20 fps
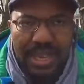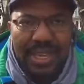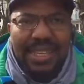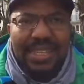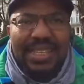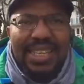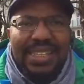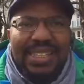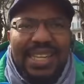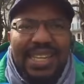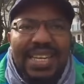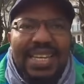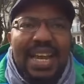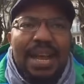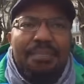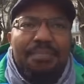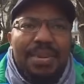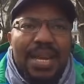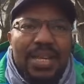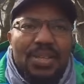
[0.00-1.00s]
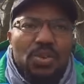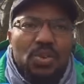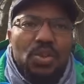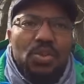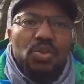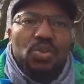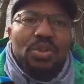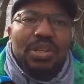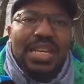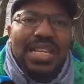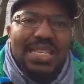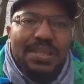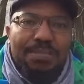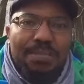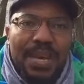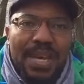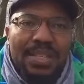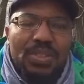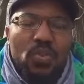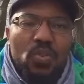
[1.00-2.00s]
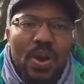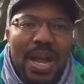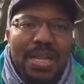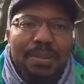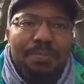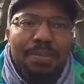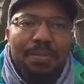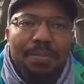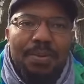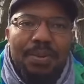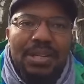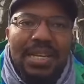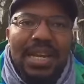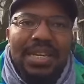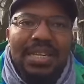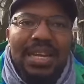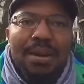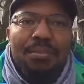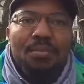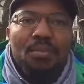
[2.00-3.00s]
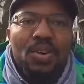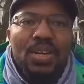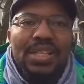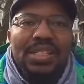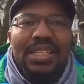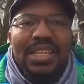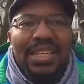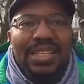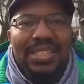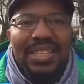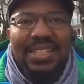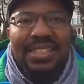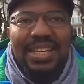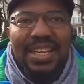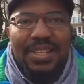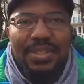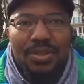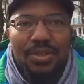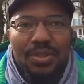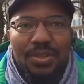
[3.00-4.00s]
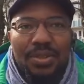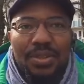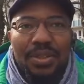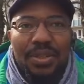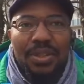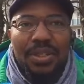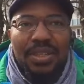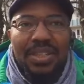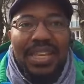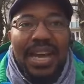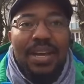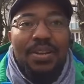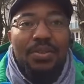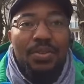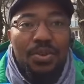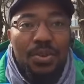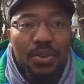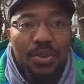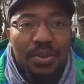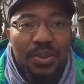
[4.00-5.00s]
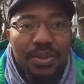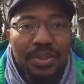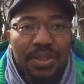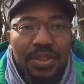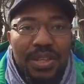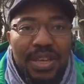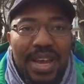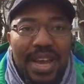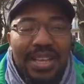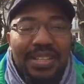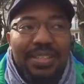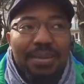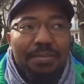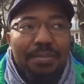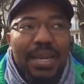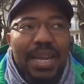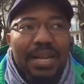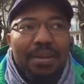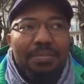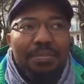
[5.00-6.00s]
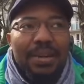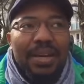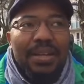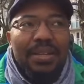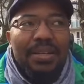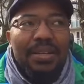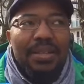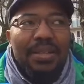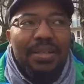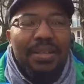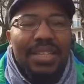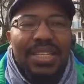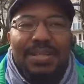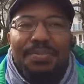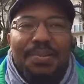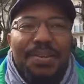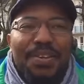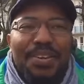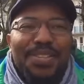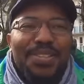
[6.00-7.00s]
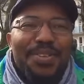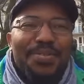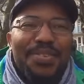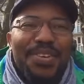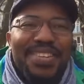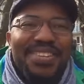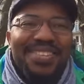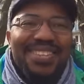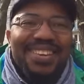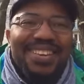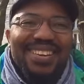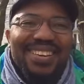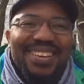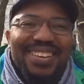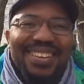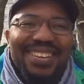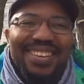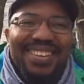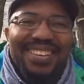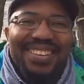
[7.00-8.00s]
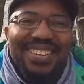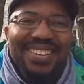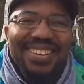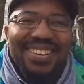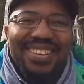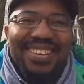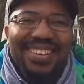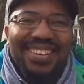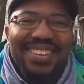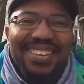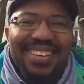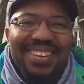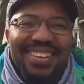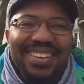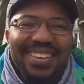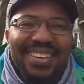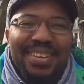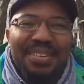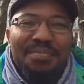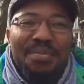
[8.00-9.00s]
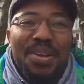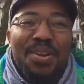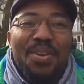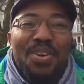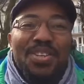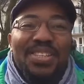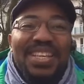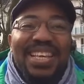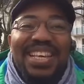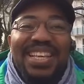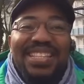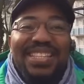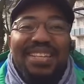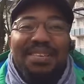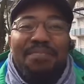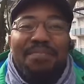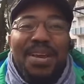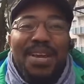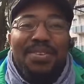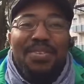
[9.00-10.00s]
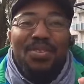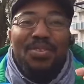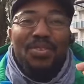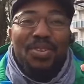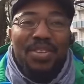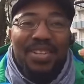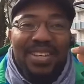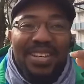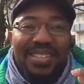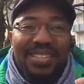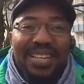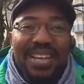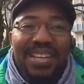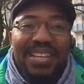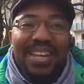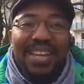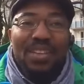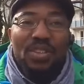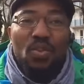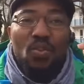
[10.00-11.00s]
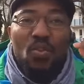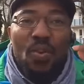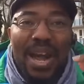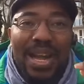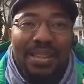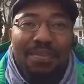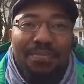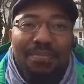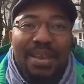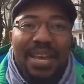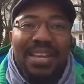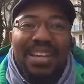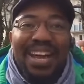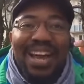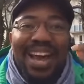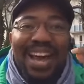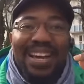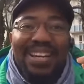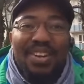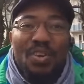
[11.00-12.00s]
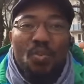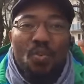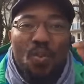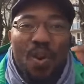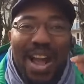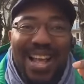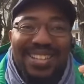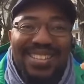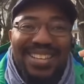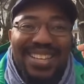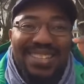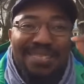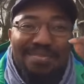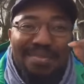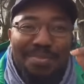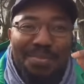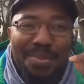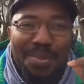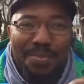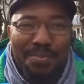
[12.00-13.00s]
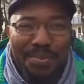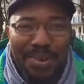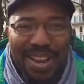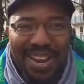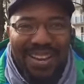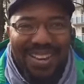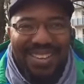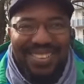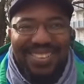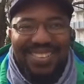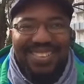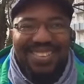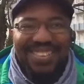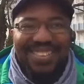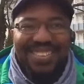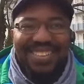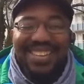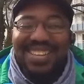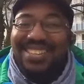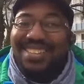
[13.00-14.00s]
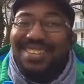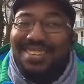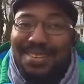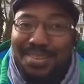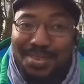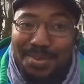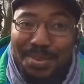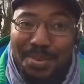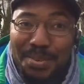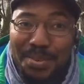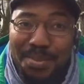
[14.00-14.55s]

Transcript: The thing that makes you to respect white people, that they are more intelligent than you as a black man, is because of history. Because history made you to understand that the white men are the wisest people on planet. Is it not so?